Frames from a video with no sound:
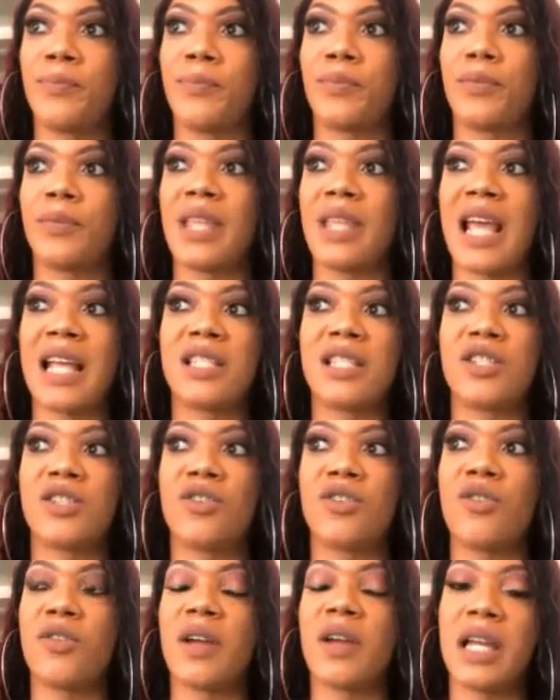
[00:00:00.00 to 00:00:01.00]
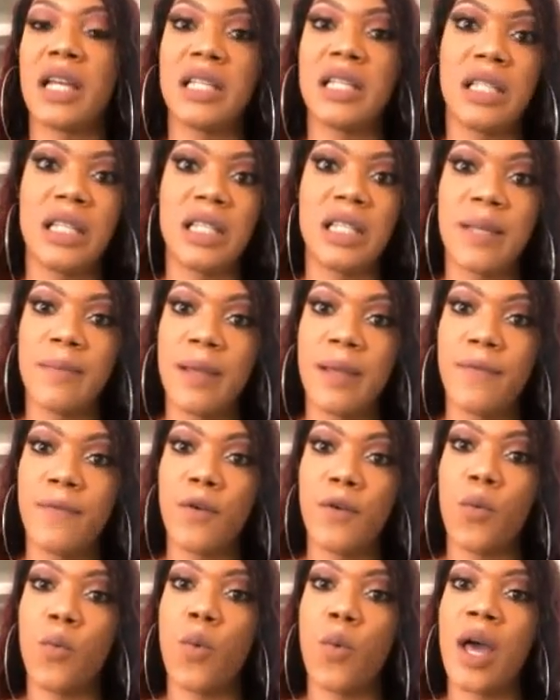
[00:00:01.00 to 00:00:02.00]
that's crazy to me.
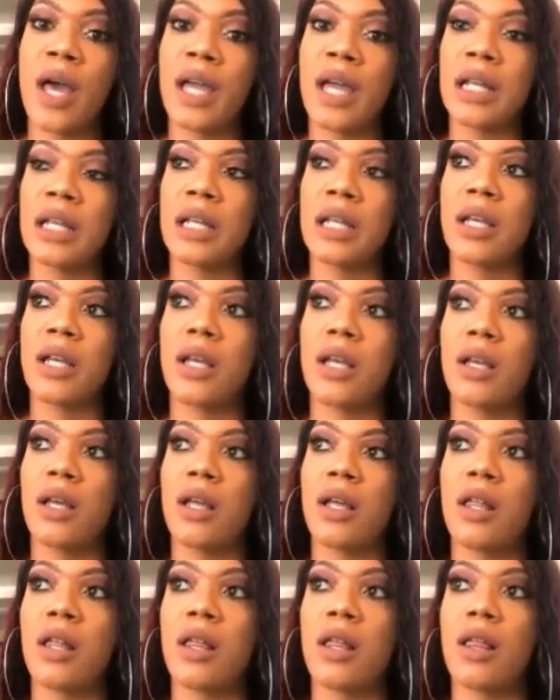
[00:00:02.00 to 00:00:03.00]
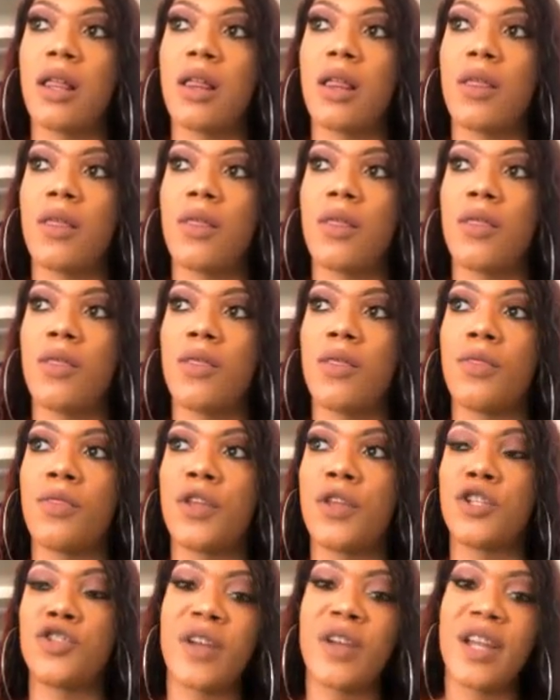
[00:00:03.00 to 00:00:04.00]
For one,
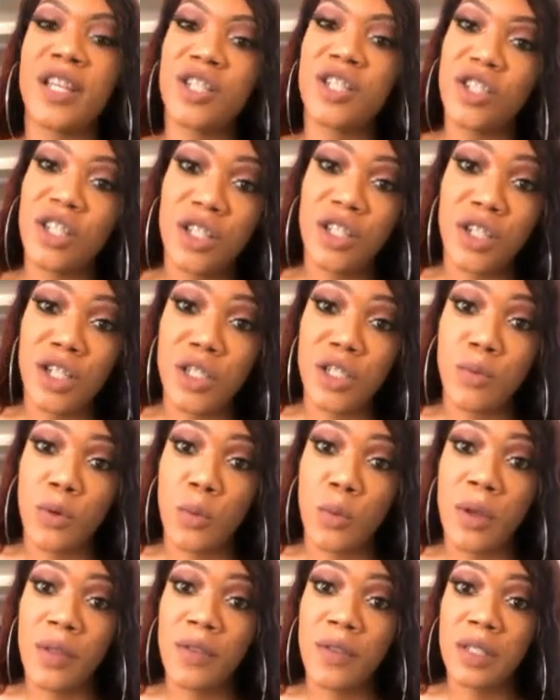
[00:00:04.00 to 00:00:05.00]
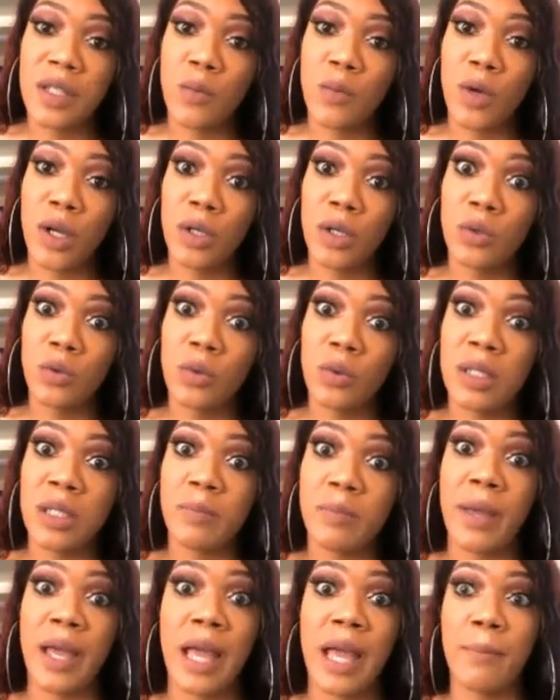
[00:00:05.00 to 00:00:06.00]
the transgenders were with someone who is
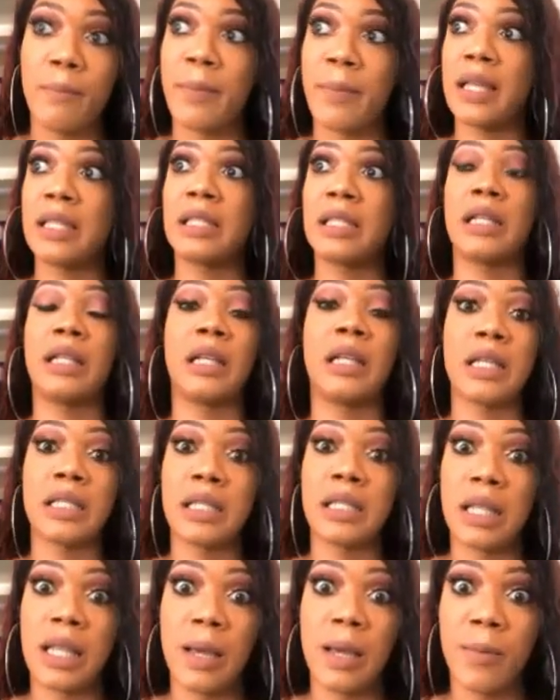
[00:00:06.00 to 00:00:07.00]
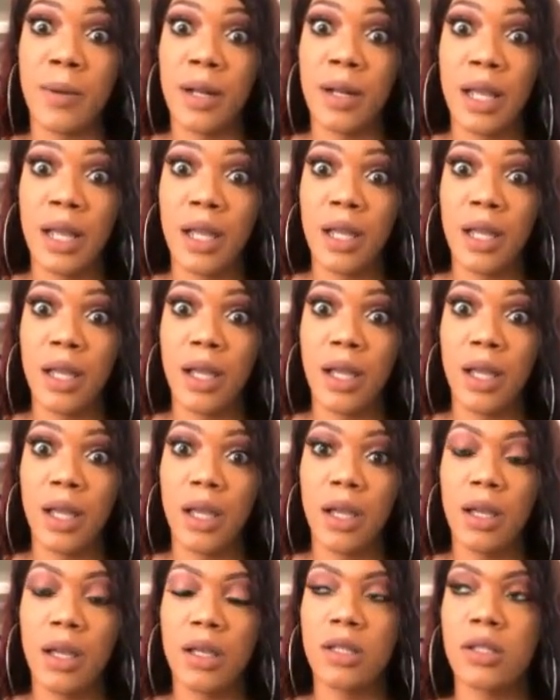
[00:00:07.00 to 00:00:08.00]
basically a celebrity.
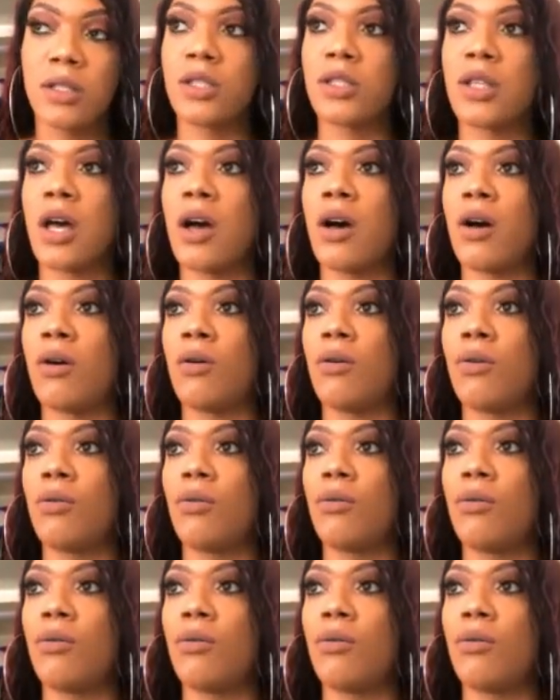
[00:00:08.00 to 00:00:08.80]
So